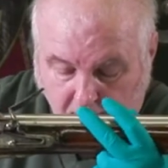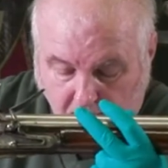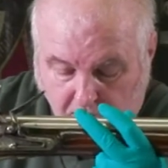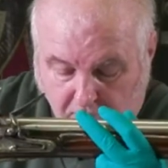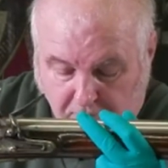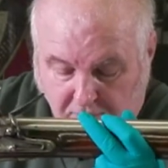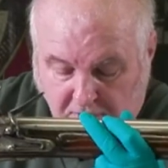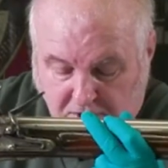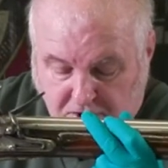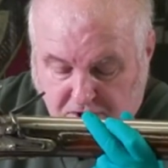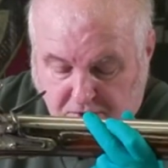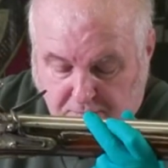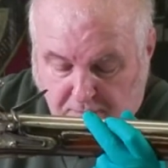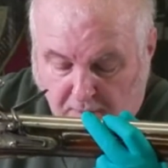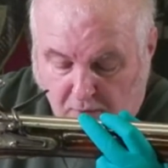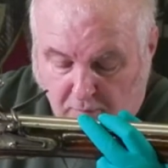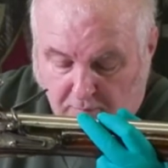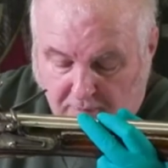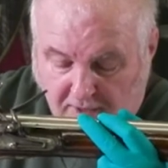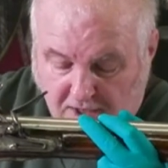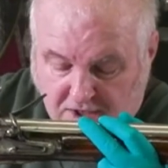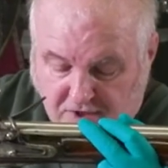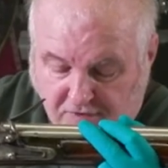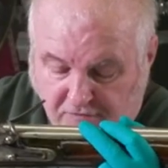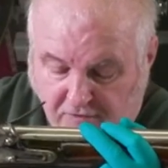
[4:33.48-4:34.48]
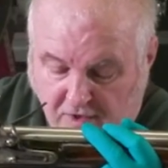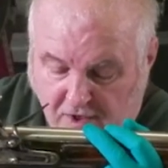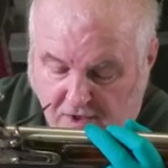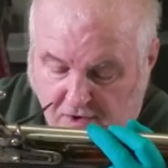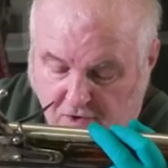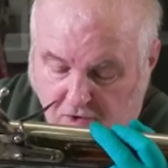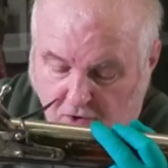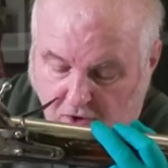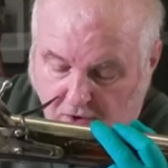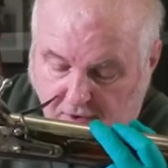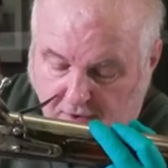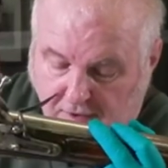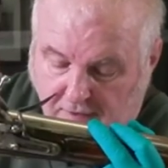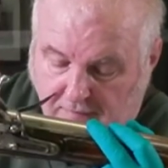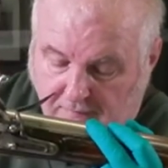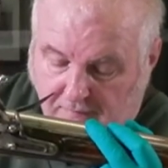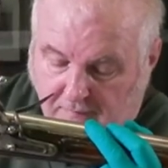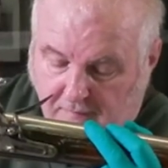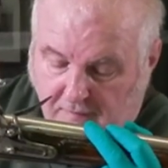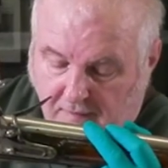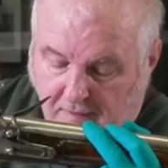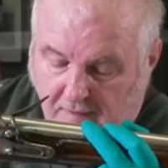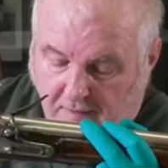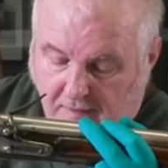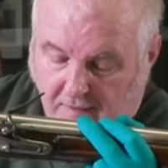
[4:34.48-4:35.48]
Britain's Brown Bess flintlock
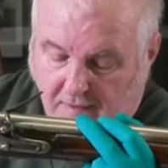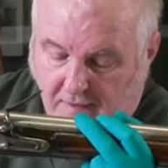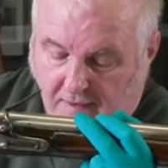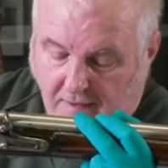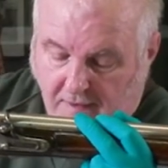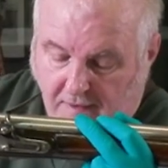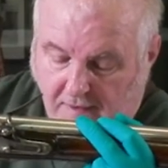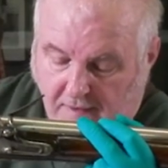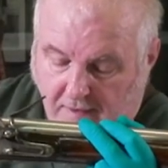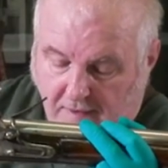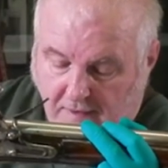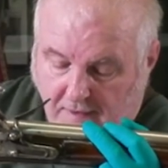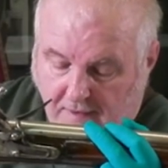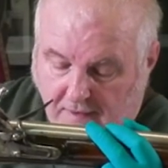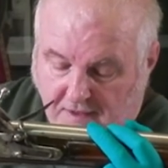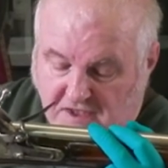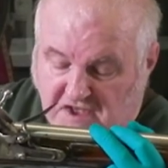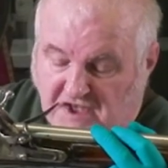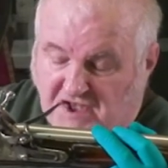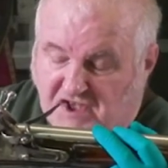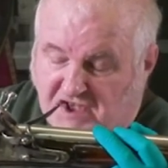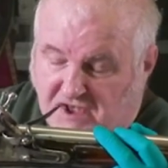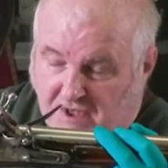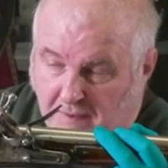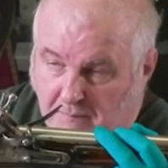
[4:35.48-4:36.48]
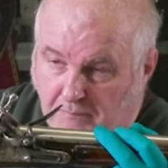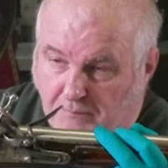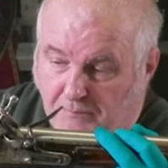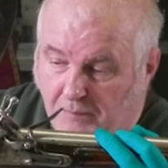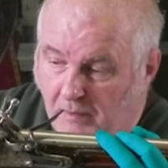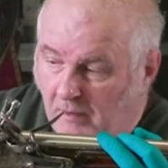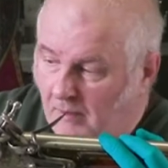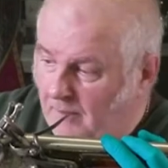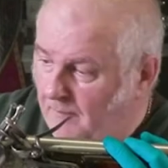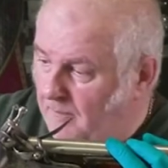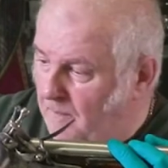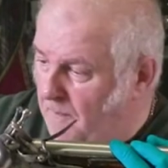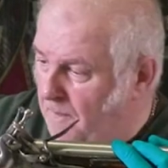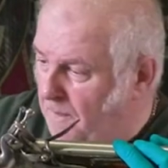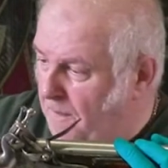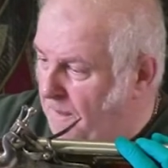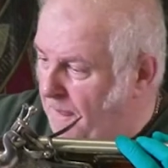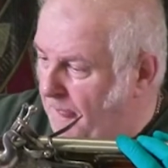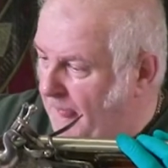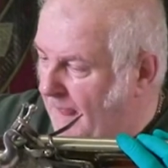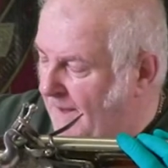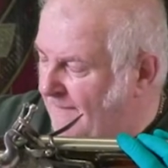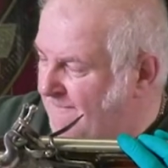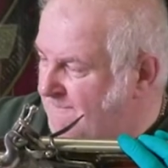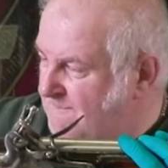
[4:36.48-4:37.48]
is simple,
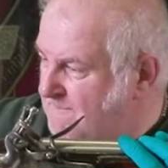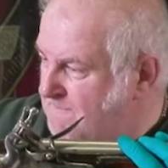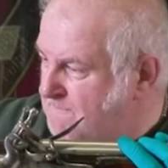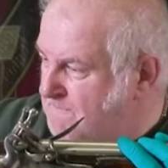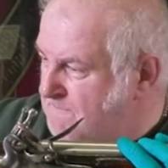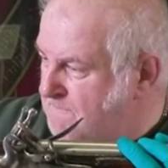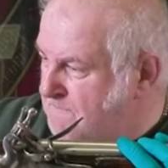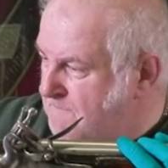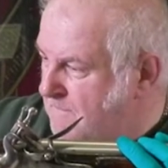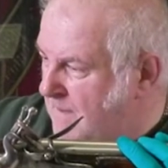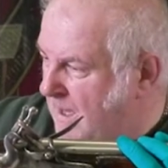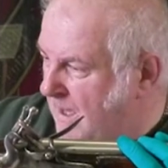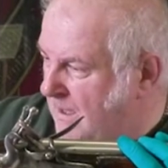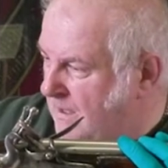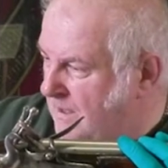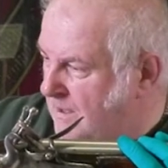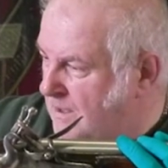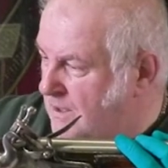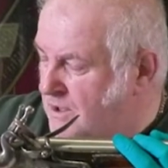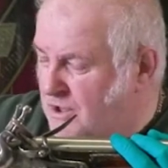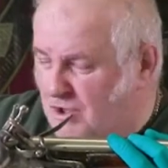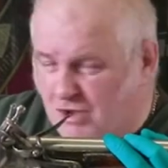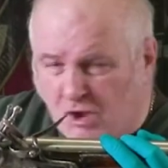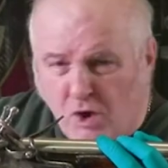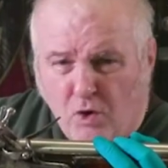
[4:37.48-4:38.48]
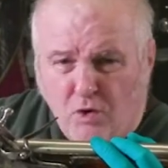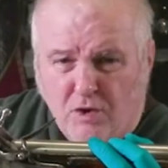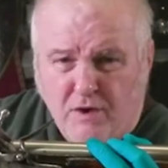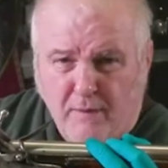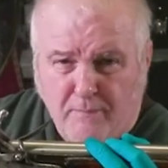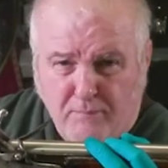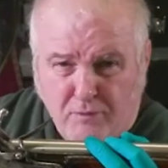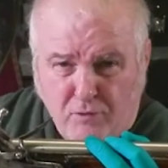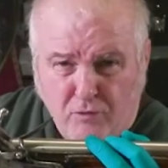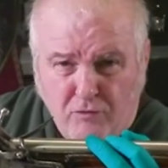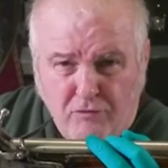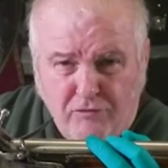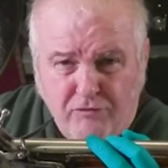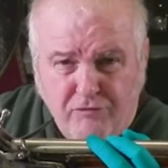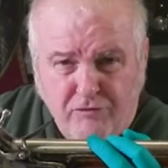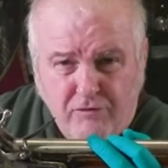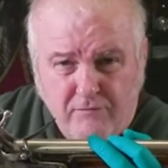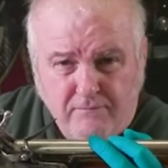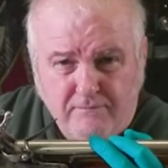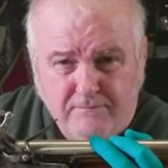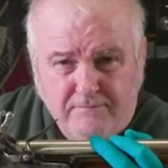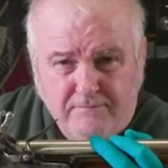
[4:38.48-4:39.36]
soldier proof,